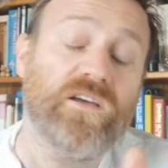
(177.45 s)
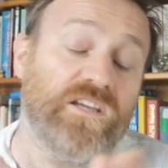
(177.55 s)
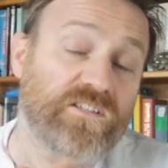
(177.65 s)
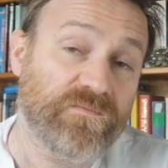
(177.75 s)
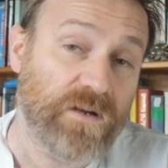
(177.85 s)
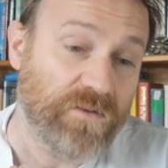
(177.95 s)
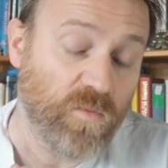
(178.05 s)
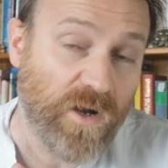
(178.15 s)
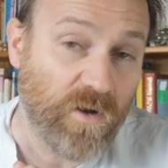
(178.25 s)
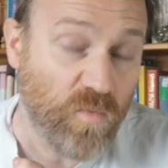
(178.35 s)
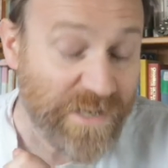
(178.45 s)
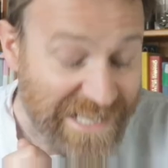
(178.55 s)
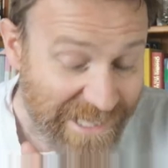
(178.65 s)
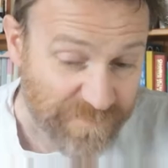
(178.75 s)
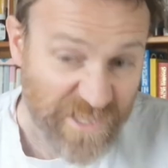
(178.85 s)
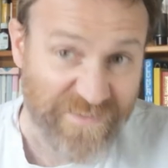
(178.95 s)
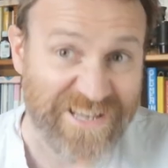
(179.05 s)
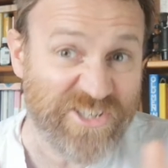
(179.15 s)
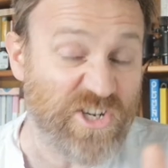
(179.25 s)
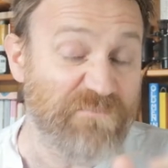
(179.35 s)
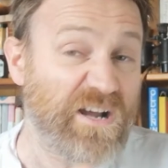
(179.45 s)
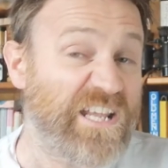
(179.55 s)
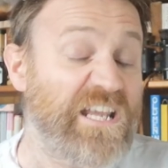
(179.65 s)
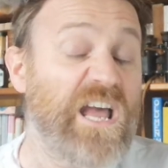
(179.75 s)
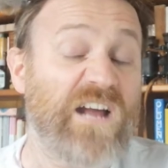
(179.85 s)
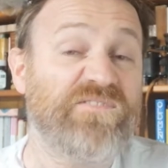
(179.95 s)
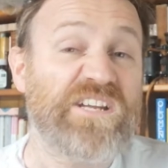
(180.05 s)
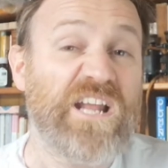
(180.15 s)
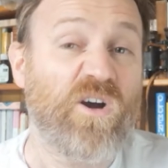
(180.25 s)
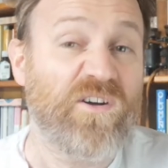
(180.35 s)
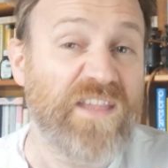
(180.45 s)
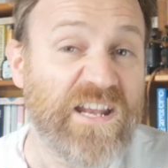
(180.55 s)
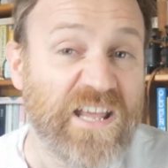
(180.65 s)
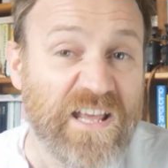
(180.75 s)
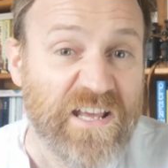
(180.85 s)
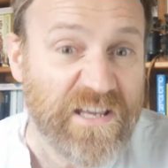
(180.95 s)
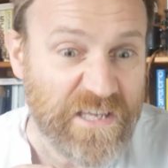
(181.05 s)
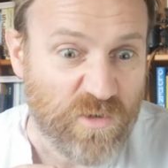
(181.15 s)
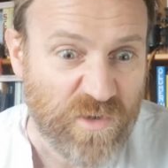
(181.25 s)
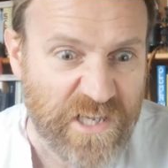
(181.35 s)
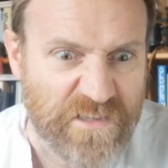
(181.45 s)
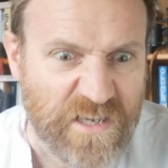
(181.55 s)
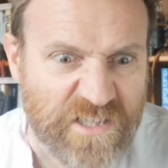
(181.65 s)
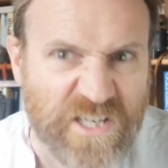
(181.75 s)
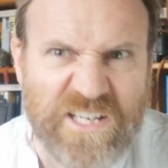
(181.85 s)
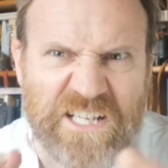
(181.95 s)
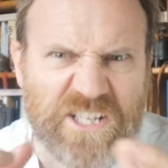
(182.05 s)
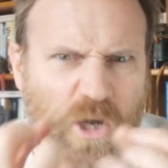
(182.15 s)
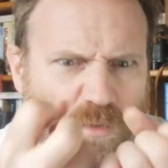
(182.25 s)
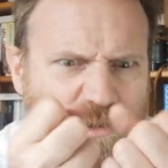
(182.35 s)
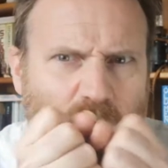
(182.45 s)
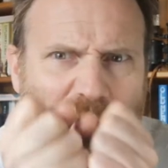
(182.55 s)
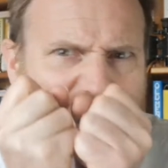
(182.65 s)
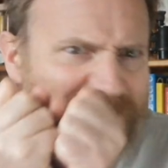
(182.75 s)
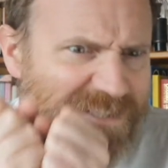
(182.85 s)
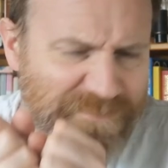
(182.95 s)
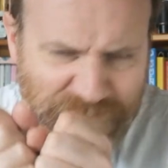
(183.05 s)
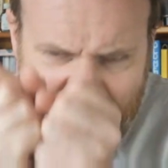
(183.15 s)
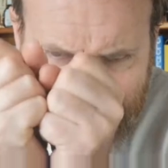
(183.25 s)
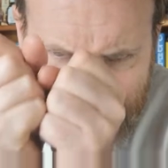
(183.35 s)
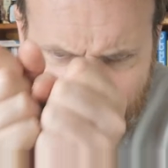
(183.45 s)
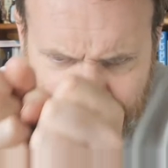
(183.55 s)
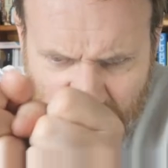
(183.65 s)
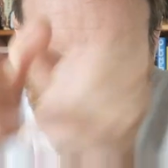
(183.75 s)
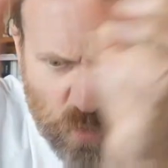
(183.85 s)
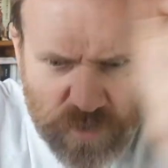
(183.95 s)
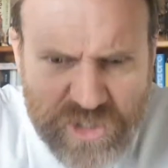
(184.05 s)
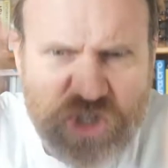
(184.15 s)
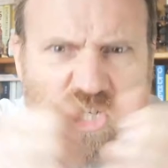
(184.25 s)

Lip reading: He did very well. When he had a bit of extra money every now and then, he would either turn it into gold coins and put that in a big old wooden